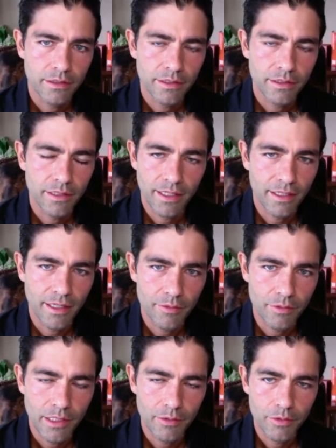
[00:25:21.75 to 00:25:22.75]
I,
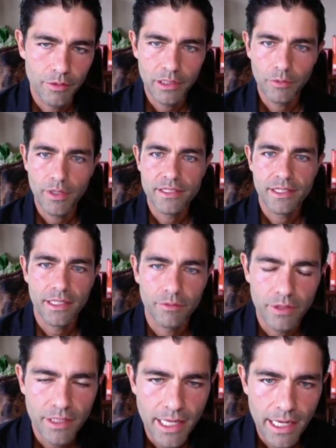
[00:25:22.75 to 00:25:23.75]
I really resonate
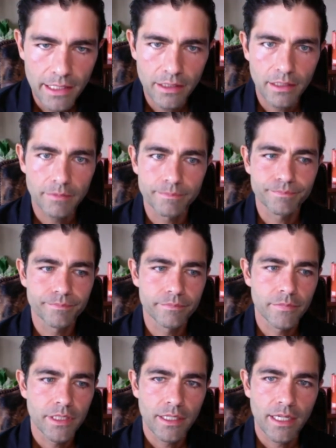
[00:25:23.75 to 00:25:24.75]
with that. Um,
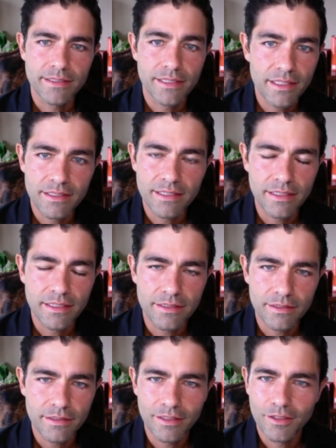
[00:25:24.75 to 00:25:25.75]
I see this
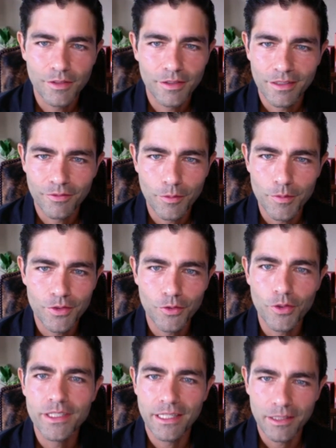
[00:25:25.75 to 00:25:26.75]
as, you know, from a
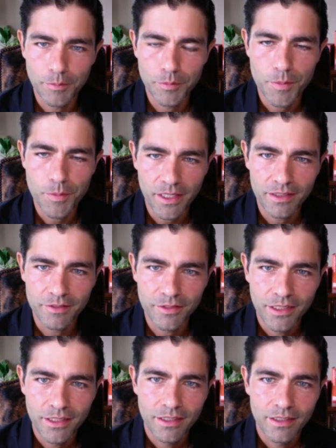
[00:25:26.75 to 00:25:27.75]
storytelling perspective,
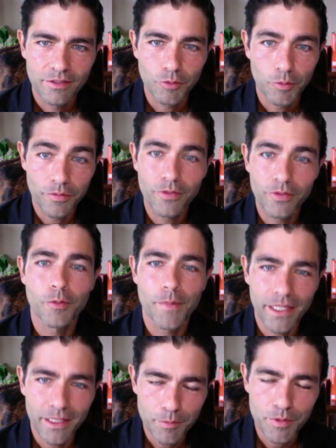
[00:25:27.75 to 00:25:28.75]
from a
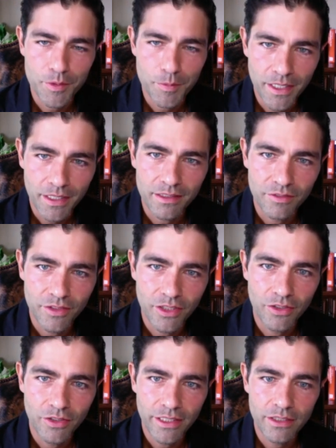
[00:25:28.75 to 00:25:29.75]
filmmaking perspective, you know,
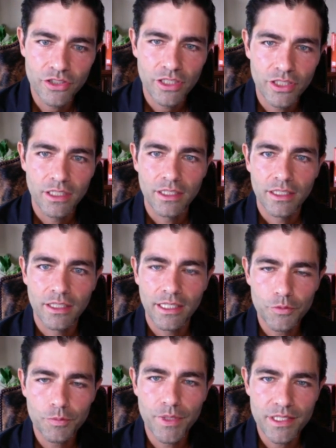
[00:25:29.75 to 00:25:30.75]
each,
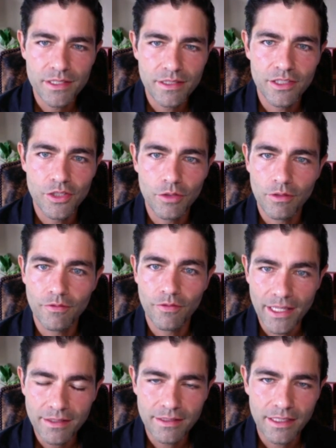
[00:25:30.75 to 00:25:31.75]
each business you
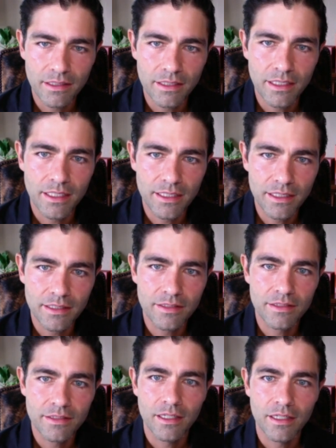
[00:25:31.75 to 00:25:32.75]
invest in is
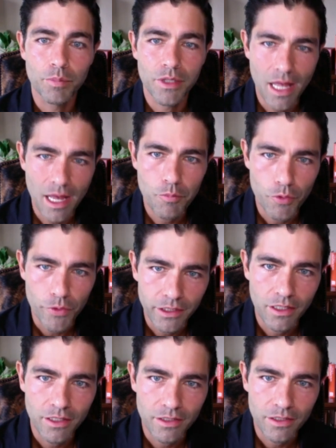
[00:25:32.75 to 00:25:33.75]
a plot point
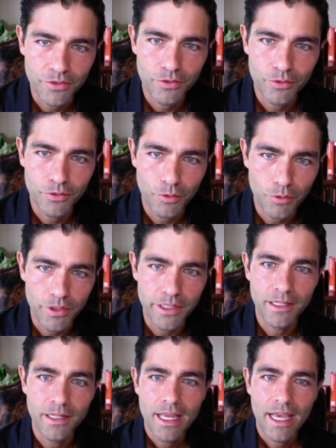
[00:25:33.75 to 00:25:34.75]
on a story,
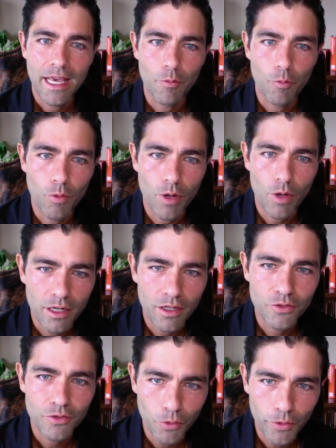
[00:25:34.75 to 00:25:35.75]
and what
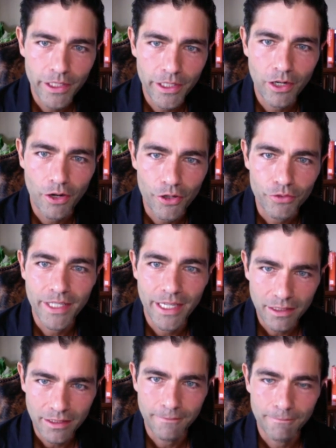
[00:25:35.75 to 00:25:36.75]
story are you telling?